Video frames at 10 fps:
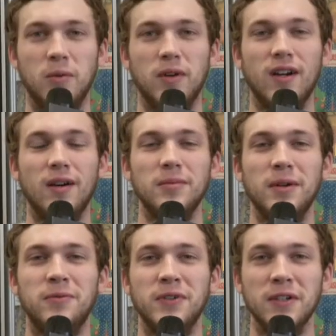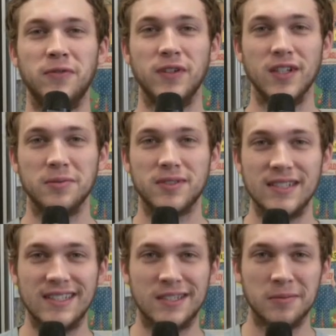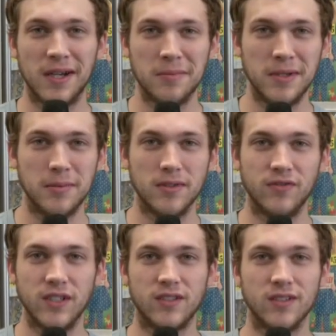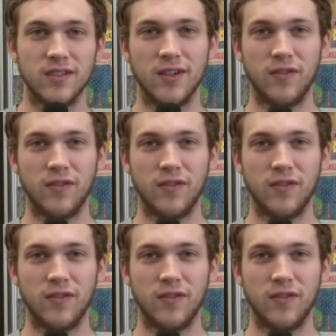What up? I'm Phillip Phillips, and this is my amoeba adventure.